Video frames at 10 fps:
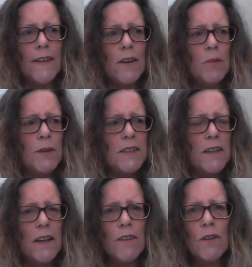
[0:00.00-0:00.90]
They could be
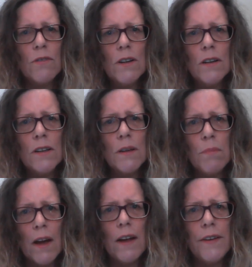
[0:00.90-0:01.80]
sitting there having a really
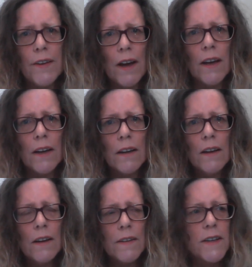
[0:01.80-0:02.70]
bad day,
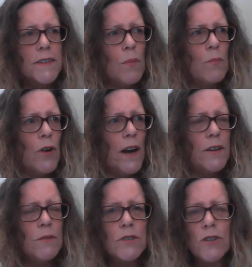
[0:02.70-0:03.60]
and then some
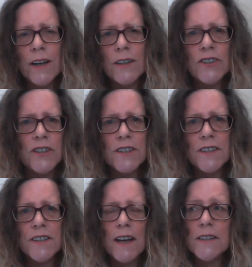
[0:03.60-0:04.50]
random stranger
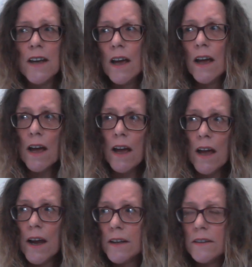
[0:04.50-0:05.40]
just says,
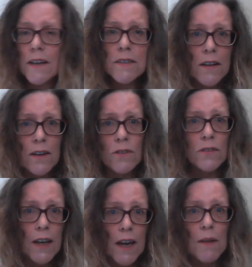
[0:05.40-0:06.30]
hey, things can
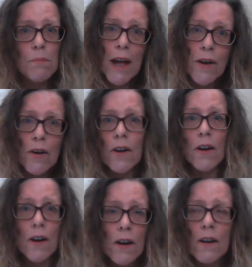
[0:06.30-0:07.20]
only get
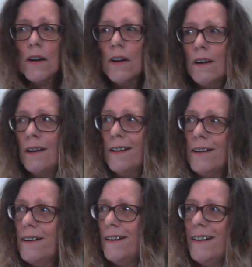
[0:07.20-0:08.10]
better.
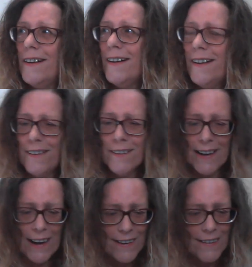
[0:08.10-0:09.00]

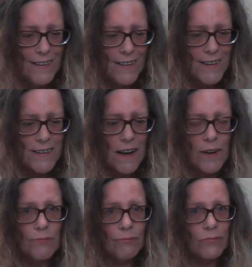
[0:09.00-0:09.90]
Okay? So,
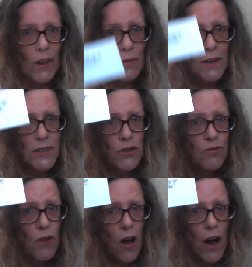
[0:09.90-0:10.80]
always
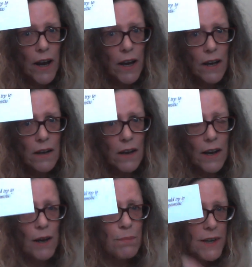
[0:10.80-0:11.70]
try
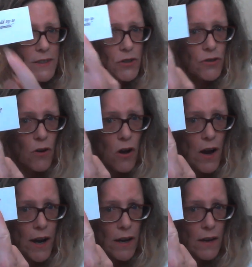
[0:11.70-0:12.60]
our best,
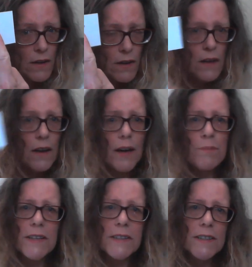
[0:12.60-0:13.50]
try our
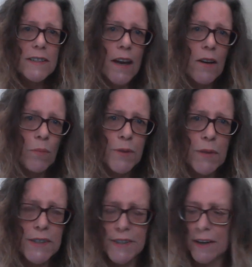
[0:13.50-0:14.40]
best to stay
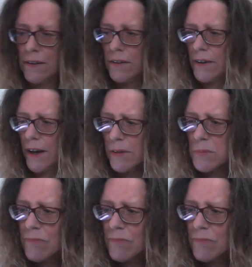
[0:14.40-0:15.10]
optimistic, okay?